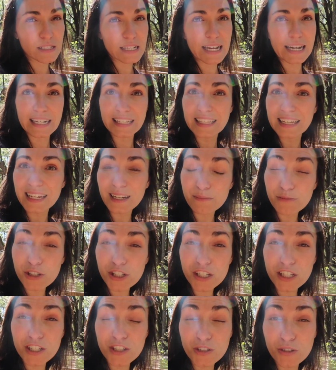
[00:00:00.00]
and I think I'm
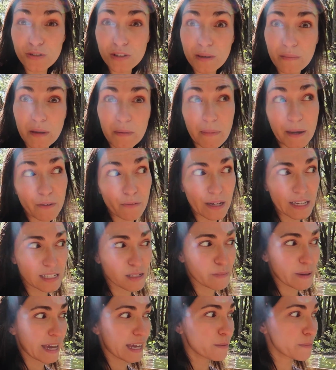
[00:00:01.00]
just gonna do them in my raised
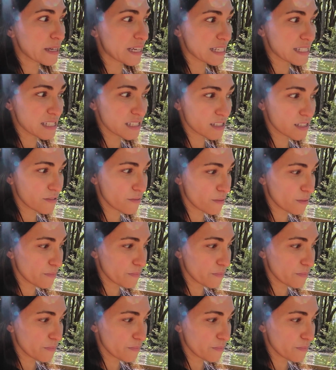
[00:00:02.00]
bed because it's